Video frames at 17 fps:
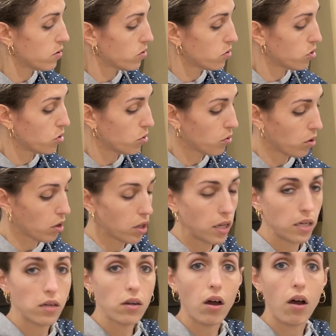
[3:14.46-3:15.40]
to
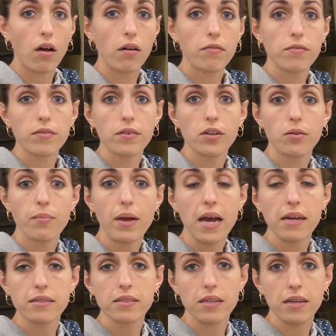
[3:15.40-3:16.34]
clean off your
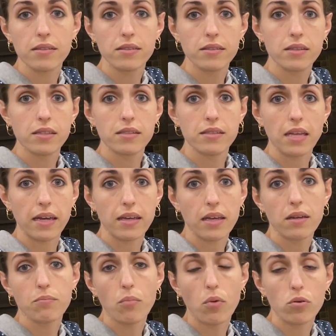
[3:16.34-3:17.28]
mats as the
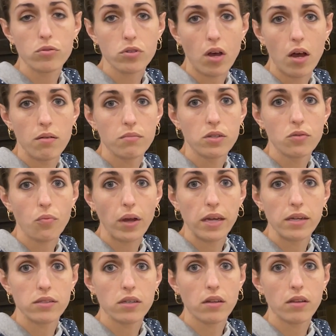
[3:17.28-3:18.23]
second most common
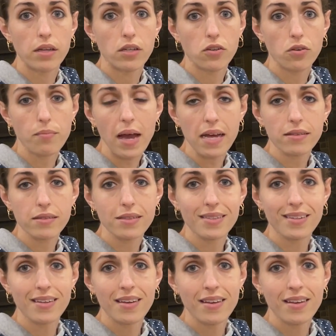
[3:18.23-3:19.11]
way to clean your mats.